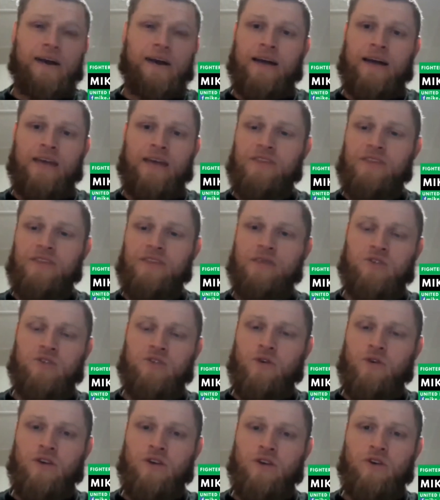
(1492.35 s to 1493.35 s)
Everything was
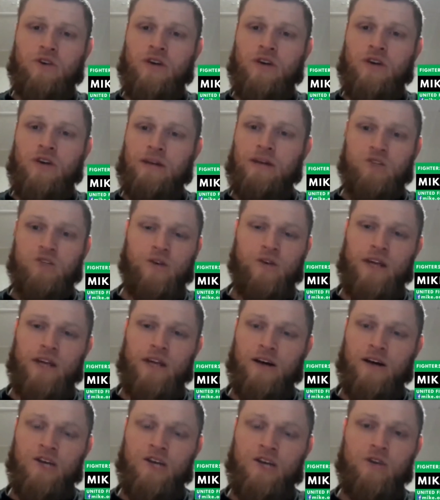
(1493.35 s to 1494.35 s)
going good. I was going to
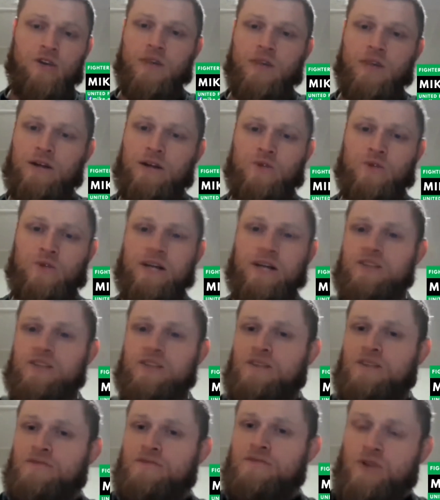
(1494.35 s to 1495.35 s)
LU and I was
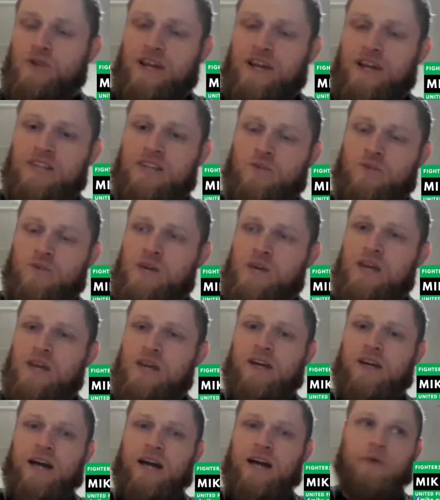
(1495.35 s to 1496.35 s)
wrestling 4 days a week.
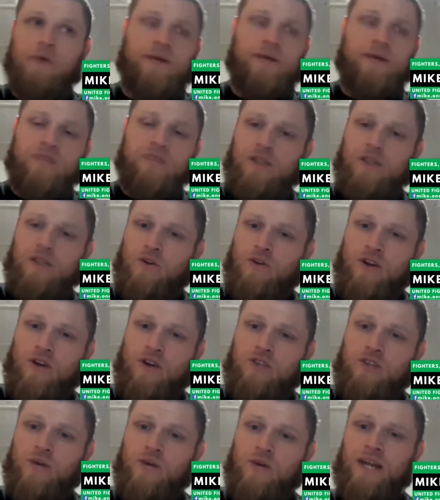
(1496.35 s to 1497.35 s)
I went up to Kenora
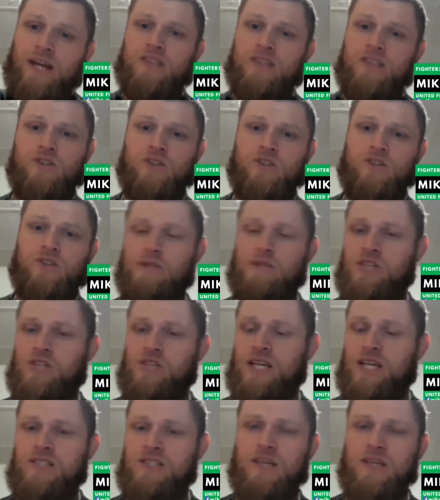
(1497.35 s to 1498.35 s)
twice, trained with
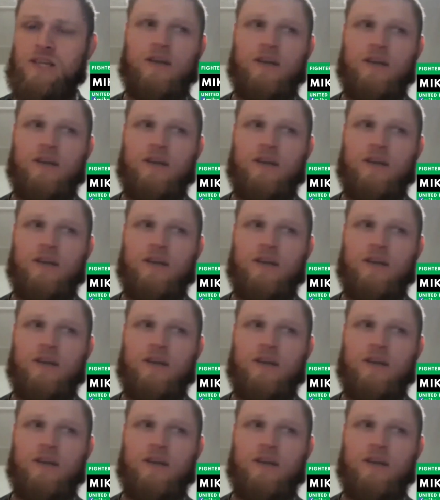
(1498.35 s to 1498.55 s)
Jesse.